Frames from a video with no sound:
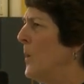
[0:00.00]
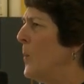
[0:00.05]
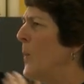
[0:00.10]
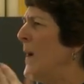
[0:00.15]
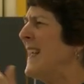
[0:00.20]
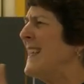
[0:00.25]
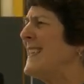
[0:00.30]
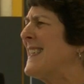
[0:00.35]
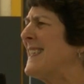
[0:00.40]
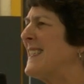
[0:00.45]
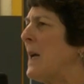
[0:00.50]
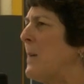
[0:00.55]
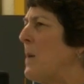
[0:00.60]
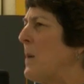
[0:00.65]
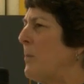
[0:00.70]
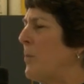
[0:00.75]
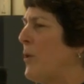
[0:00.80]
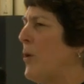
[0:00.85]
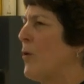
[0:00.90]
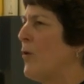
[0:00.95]
We had
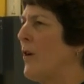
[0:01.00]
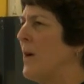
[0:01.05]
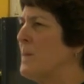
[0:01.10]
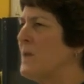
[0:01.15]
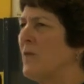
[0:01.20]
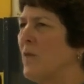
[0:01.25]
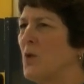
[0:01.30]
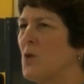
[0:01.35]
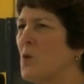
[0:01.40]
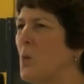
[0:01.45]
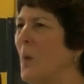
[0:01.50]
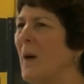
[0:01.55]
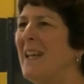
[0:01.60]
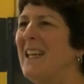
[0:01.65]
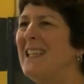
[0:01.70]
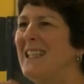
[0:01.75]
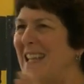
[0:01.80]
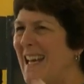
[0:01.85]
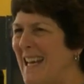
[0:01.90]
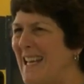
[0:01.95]
summer programs for
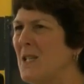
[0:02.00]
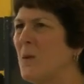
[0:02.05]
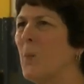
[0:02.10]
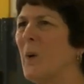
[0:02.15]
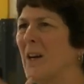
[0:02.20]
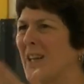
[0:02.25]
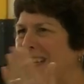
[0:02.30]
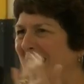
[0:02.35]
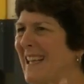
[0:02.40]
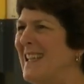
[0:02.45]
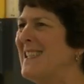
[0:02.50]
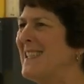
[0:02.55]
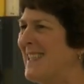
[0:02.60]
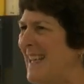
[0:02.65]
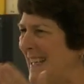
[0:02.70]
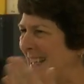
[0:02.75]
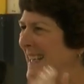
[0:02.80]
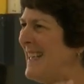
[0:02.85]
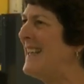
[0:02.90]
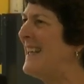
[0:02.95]
20 days where kids
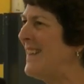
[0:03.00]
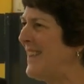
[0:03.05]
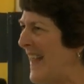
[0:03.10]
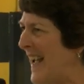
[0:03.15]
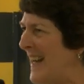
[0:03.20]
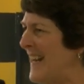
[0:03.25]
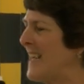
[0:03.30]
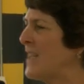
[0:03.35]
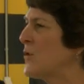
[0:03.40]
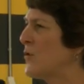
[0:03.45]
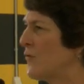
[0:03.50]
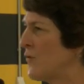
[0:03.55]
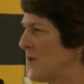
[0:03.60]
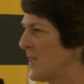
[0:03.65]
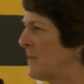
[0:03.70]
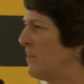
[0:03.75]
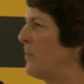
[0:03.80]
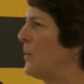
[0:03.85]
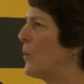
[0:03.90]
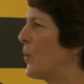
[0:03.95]
that needed that extra
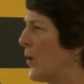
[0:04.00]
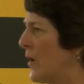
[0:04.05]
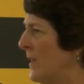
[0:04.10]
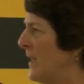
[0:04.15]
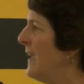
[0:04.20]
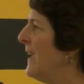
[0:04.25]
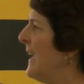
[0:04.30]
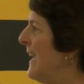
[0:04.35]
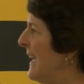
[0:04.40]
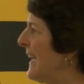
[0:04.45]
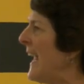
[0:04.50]
support